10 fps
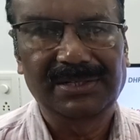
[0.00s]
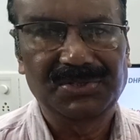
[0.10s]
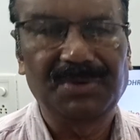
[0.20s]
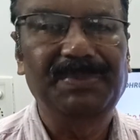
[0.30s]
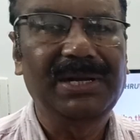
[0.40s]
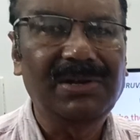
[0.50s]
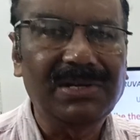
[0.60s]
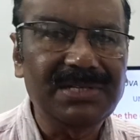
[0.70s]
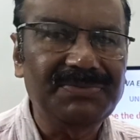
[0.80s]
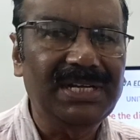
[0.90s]
So
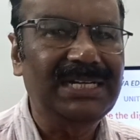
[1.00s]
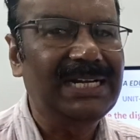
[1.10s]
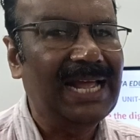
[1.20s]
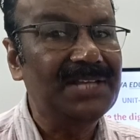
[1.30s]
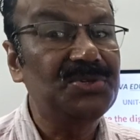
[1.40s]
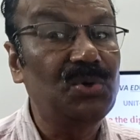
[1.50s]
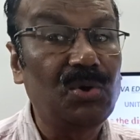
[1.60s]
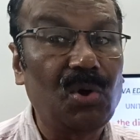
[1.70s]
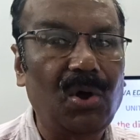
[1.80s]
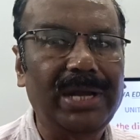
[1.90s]
because of that, it has no
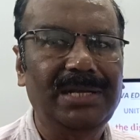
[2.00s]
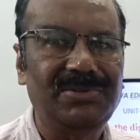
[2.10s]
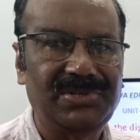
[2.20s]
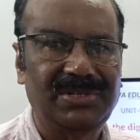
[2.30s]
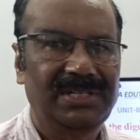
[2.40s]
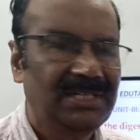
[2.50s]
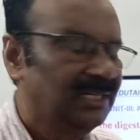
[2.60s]
coils.